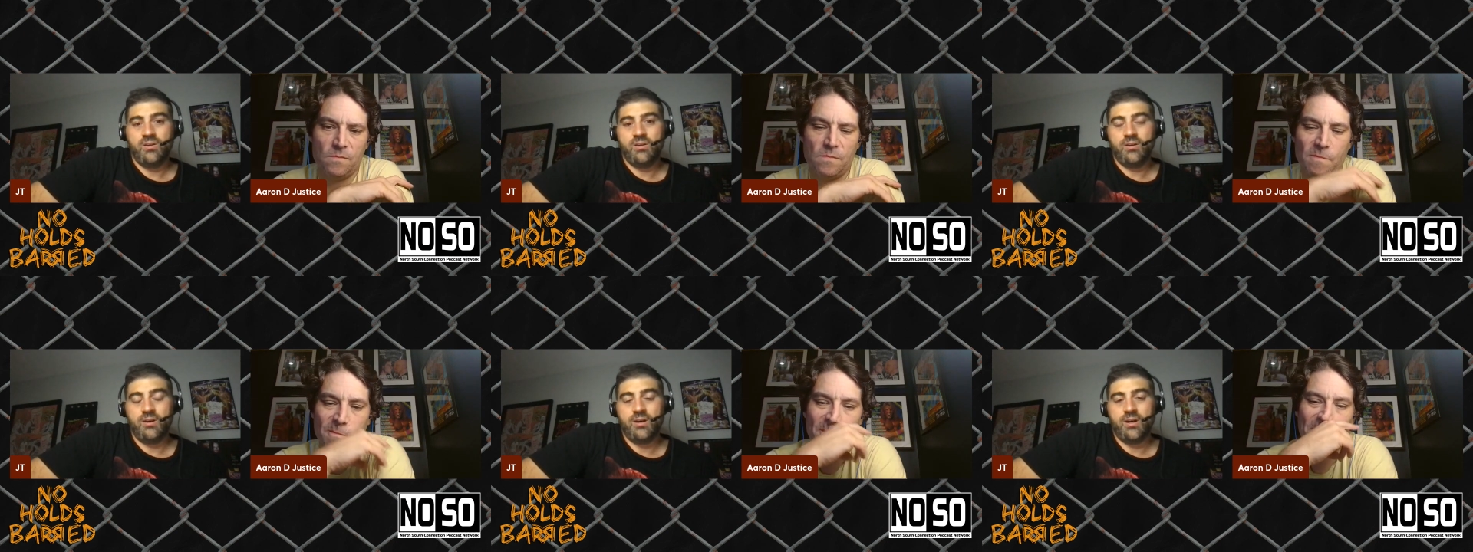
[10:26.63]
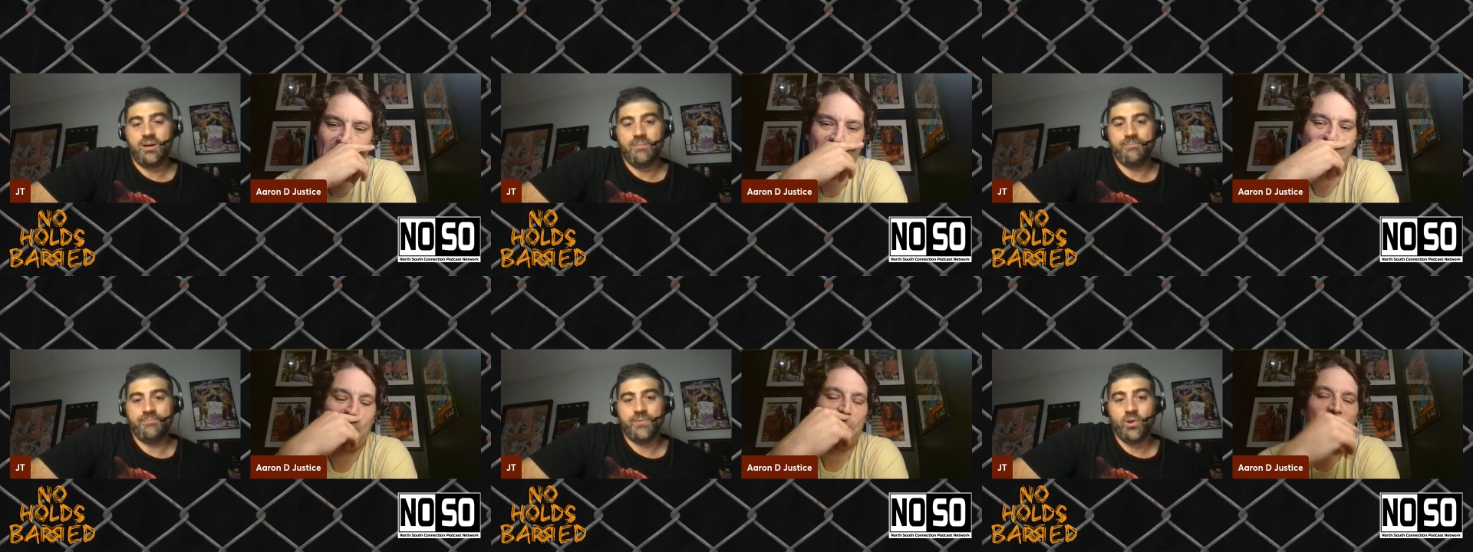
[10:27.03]

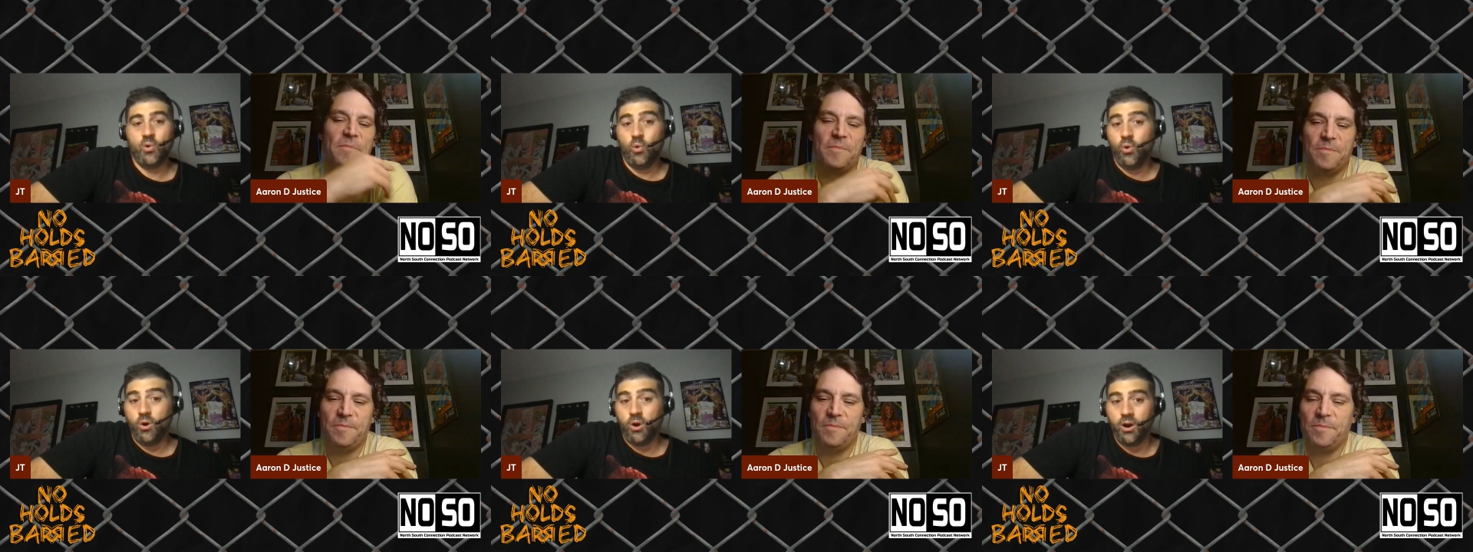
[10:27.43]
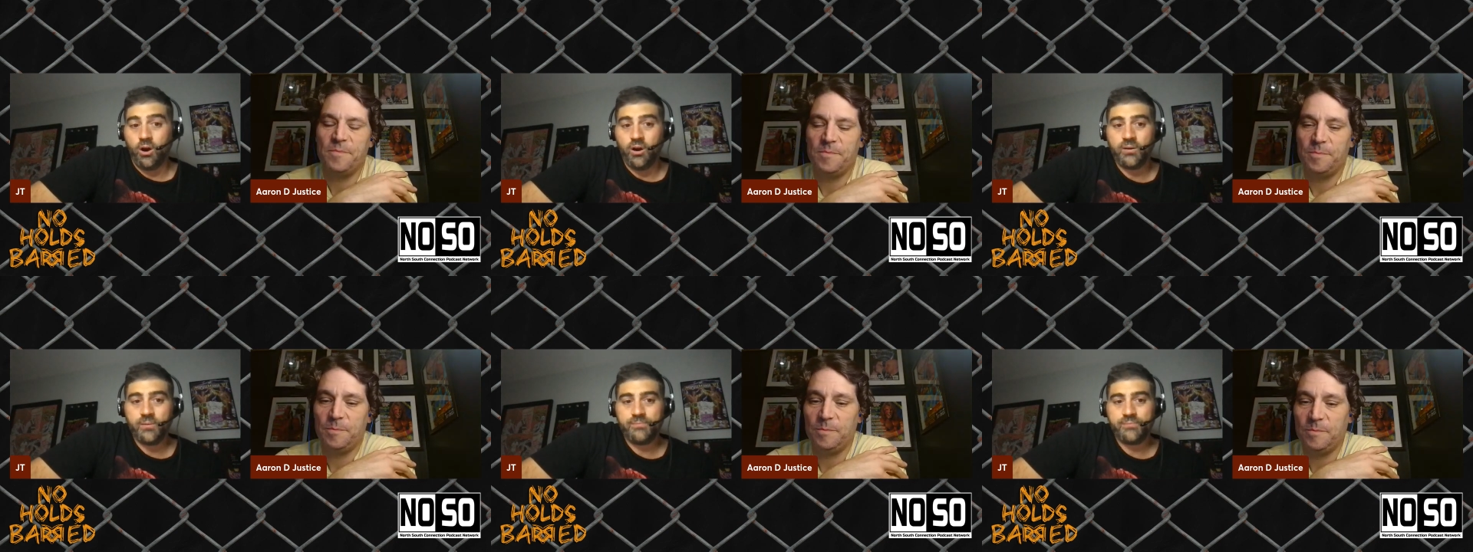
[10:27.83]
Speaker 1: Um,
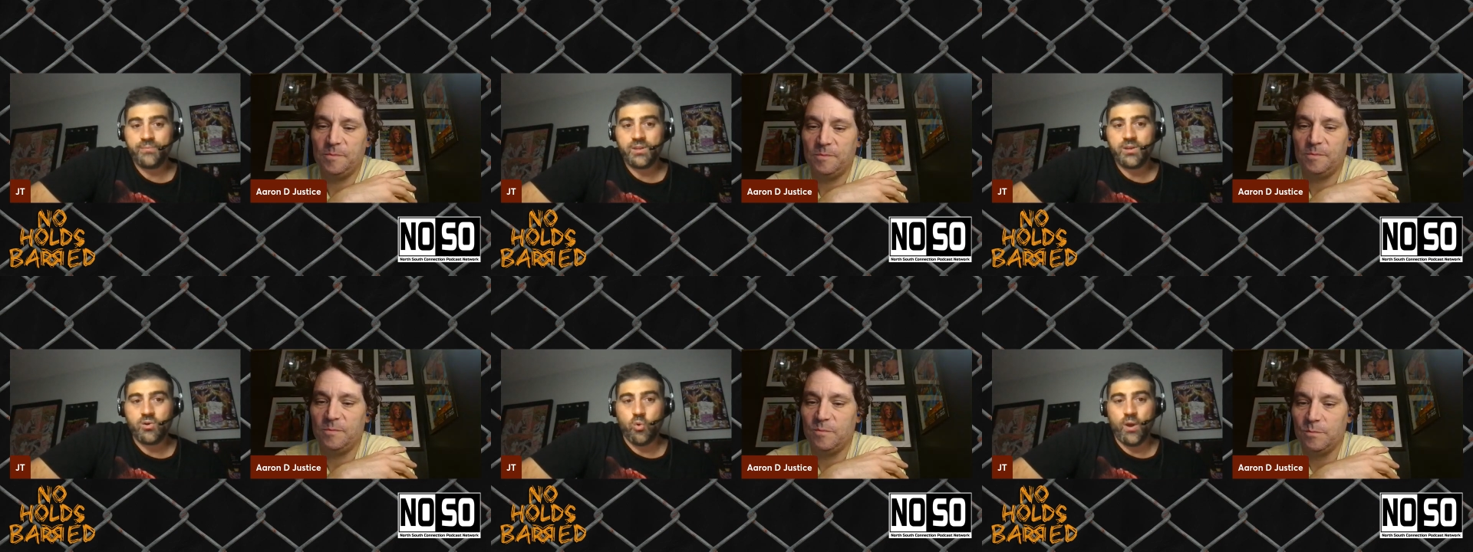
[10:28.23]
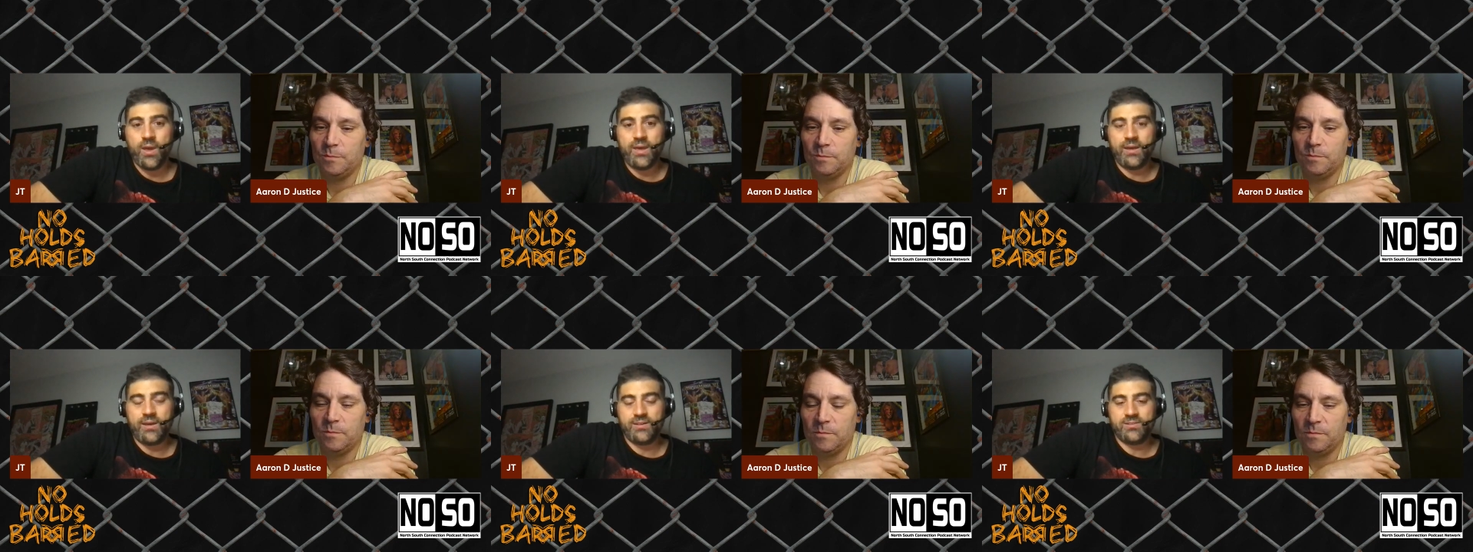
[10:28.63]
or
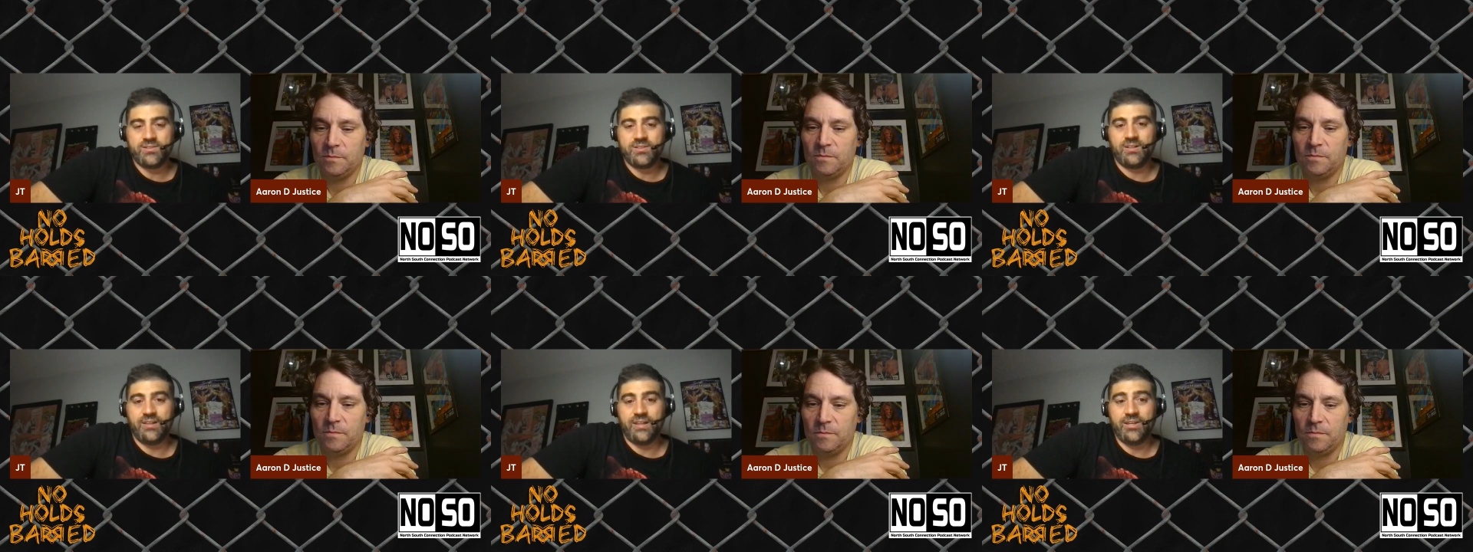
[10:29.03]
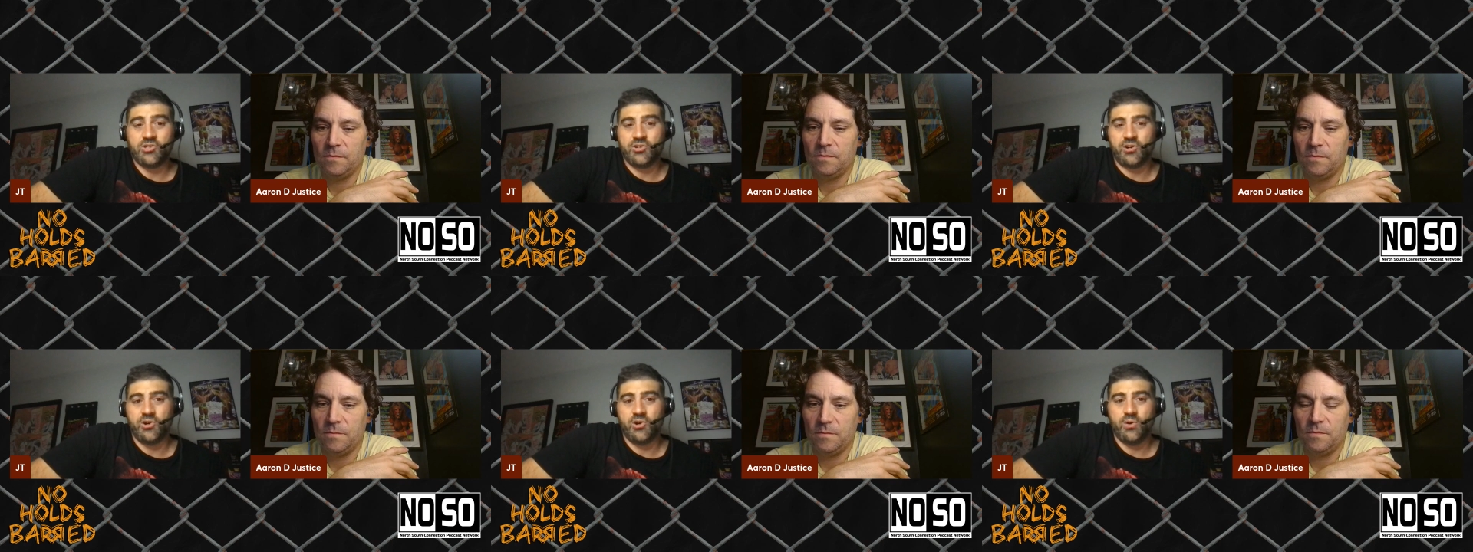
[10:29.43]
Quake can still
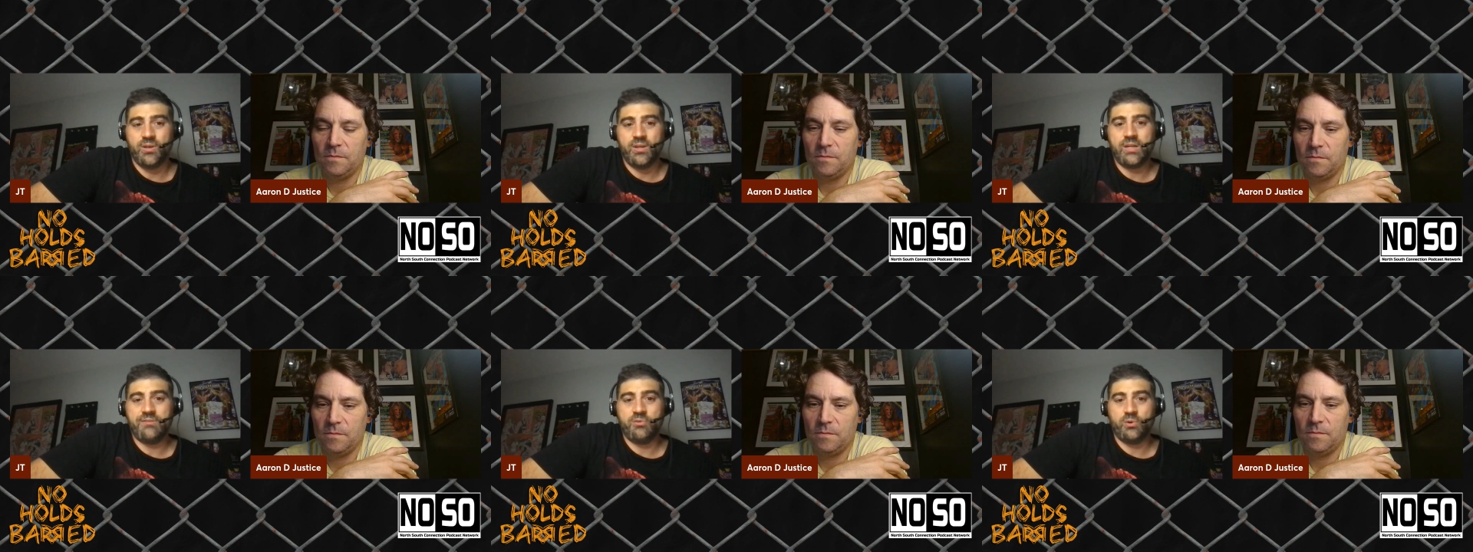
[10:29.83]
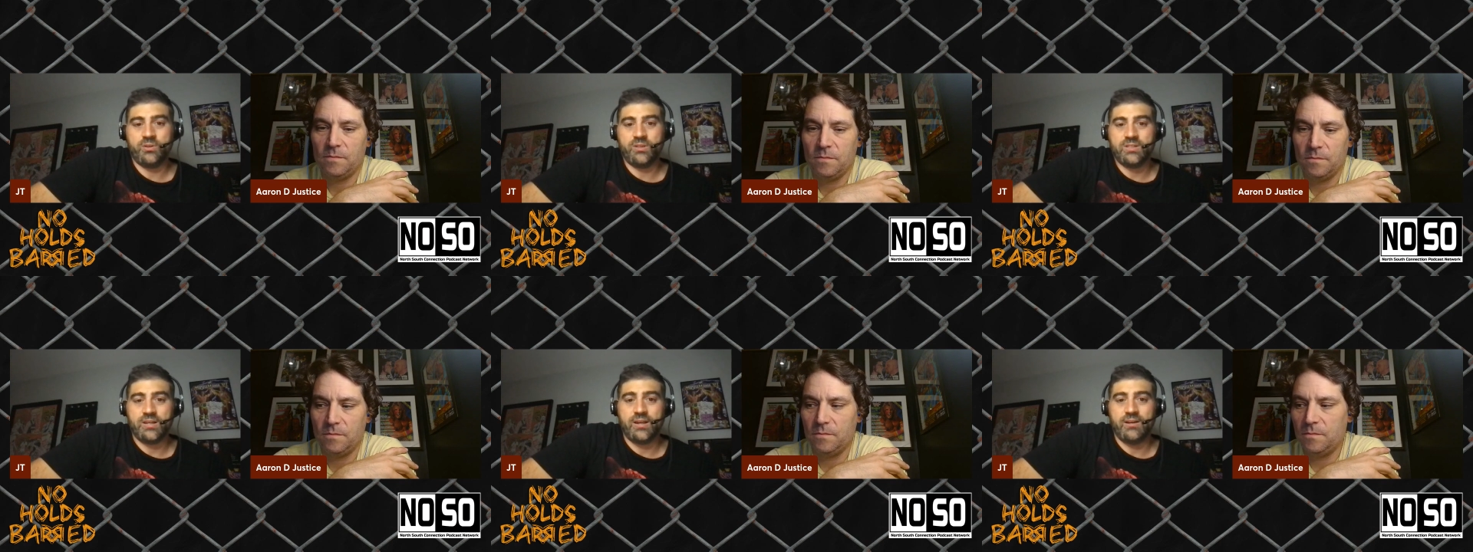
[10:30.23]
injure Hogan even
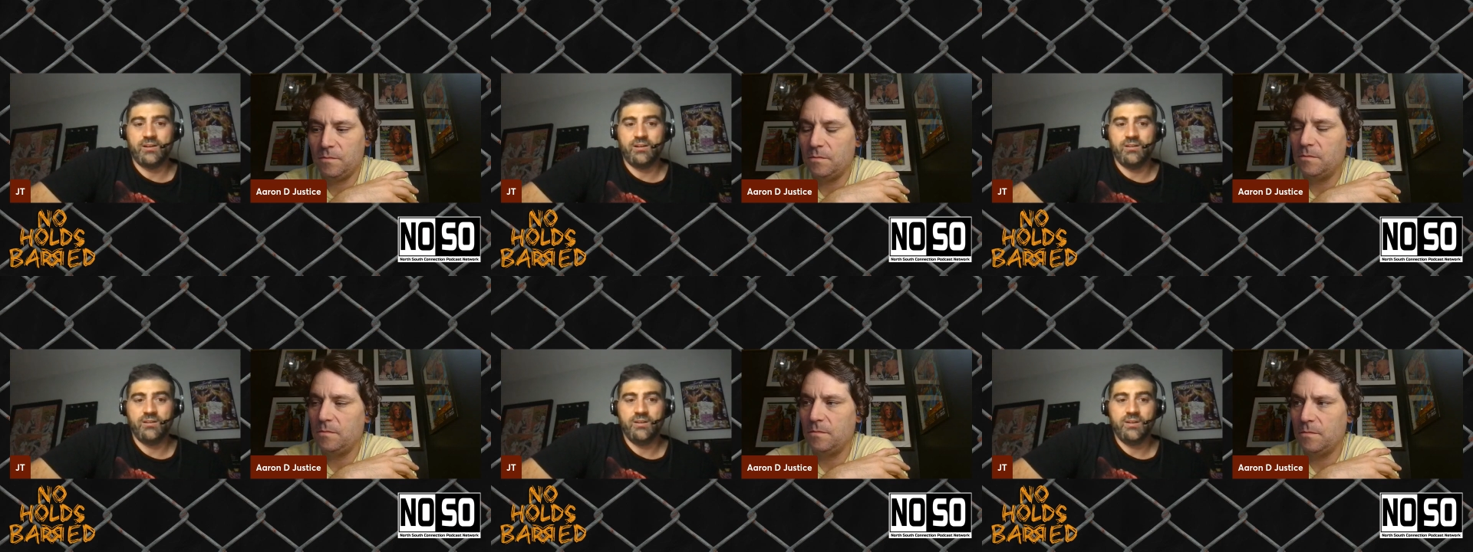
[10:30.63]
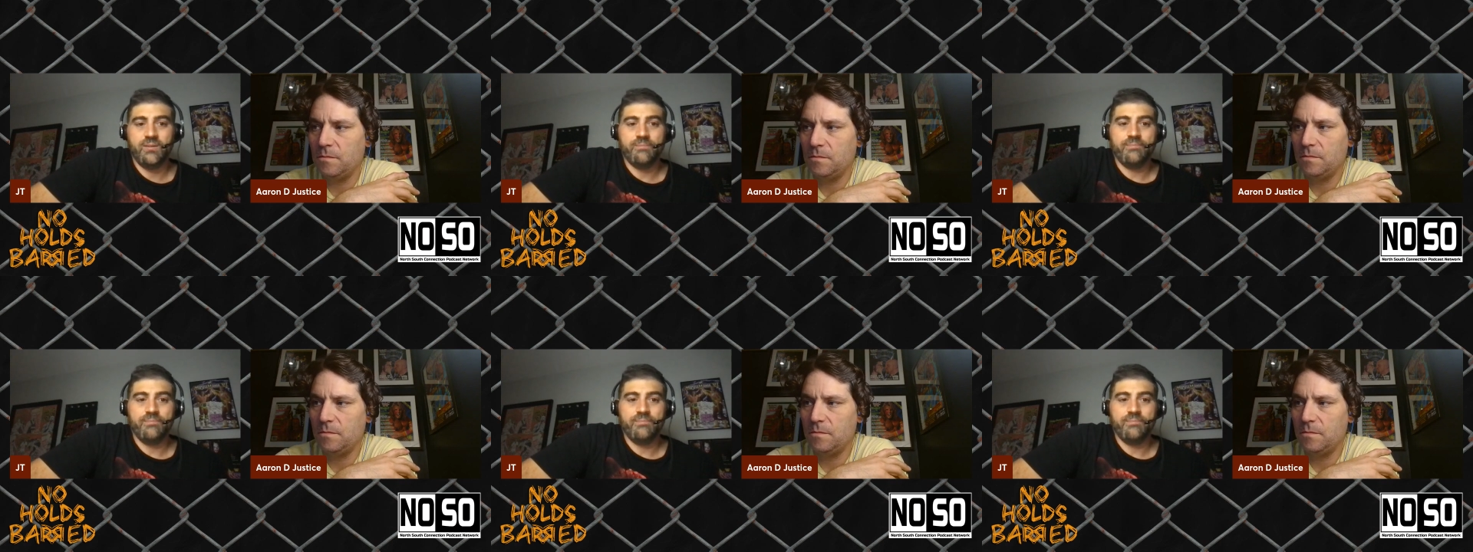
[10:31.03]
with the title